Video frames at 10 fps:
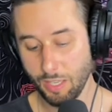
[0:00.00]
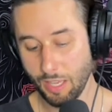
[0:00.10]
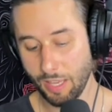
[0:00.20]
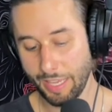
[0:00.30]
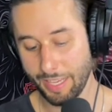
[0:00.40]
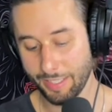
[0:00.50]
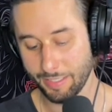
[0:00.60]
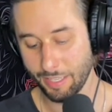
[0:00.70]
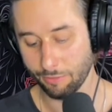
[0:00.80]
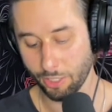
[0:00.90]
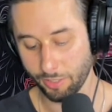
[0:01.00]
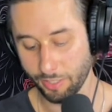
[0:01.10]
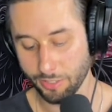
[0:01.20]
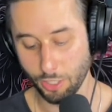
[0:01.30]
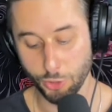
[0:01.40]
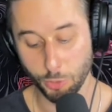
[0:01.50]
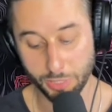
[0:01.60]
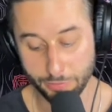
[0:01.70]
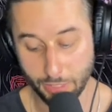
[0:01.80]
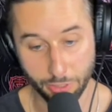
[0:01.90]
And ironically, it's called Don't
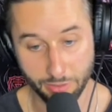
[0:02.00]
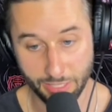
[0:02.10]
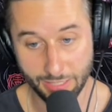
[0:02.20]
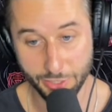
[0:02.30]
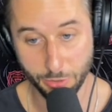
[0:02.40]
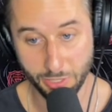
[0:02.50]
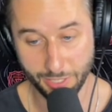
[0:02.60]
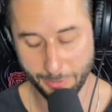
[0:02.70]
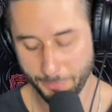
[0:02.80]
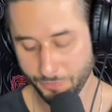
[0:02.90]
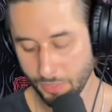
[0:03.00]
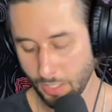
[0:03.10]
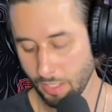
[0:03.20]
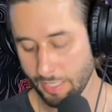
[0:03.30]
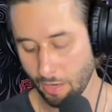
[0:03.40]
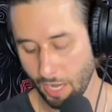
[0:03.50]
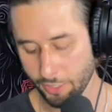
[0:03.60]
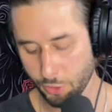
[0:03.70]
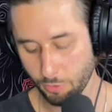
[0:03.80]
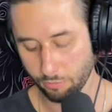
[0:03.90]
Believe Everything That You Think. Now, I just
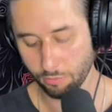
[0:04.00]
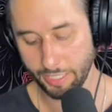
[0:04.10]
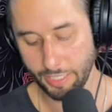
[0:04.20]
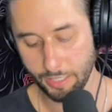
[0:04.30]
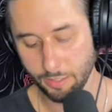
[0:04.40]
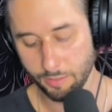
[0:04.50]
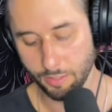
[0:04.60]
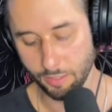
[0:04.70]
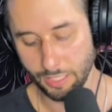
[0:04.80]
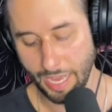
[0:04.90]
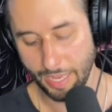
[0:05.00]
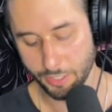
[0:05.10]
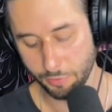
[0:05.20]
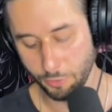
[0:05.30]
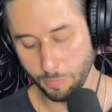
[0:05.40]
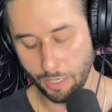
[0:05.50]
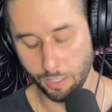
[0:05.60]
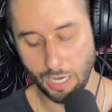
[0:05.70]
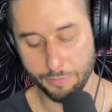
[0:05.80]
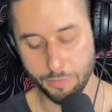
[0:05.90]
want to read the last few
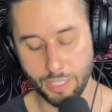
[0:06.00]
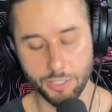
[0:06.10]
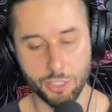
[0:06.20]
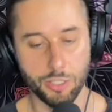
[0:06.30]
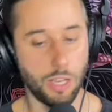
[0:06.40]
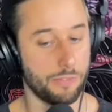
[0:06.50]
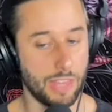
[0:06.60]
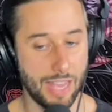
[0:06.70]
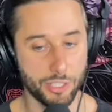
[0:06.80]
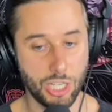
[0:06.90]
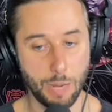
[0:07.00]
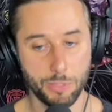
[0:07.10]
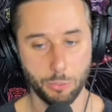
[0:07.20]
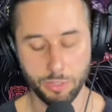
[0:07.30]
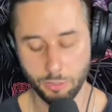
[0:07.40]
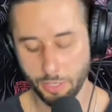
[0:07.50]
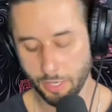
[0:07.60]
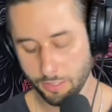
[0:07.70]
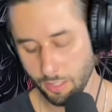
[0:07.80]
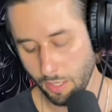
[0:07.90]
paragraphs of that chapter with you
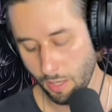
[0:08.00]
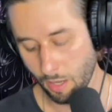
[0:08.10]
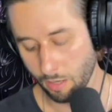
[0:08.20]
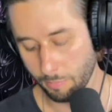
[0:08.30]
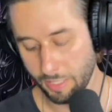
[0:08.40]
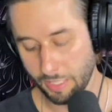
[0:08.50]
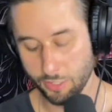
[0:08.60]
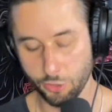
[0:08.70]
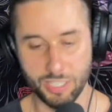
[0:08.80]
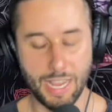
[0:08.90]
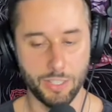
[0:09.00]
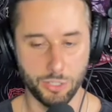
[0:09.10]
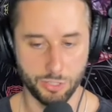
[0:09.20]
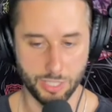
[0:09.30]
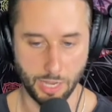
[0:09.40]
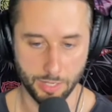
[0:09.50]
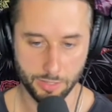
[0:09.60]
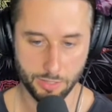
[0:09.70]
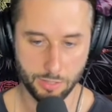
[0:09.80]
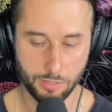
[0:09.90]
guys, because there's an
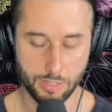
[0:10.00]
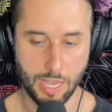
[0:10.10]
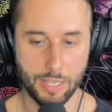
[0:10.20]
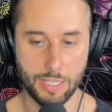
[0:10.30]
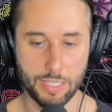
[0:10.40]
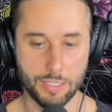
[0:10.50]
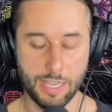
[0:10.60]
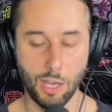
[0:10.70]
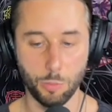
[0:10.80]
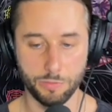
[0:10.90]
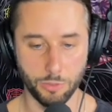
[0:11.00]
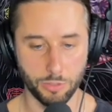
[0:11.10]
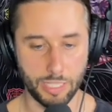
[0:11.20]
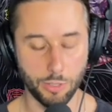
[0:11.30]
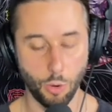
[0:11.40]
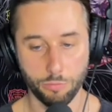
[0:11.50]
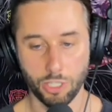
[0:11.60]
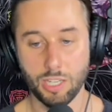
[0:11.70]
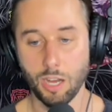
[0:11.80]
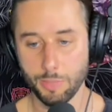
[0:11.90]
exercise that is helpful in
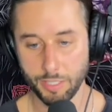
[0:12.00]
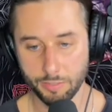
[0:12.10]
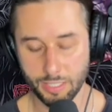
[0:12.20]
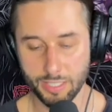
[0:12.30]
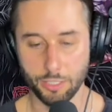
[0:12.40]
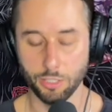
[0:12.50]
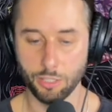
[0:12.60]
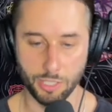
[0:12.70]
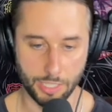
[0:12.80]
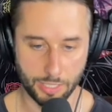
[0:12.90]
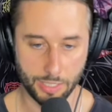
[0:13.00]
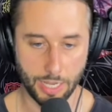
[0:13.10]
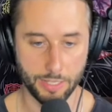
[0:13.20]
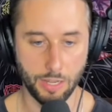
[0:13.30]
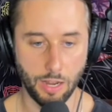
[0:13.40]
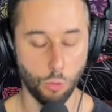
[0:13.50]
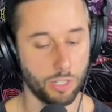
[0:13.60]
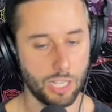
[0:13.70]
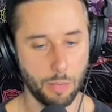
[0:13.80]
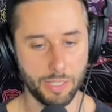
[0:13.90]
overcoming this inner critic and
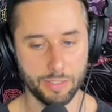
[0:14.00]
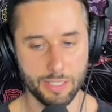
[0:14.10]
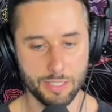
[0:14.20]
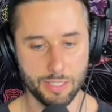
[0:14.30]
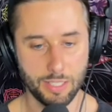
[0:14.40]
overcoming this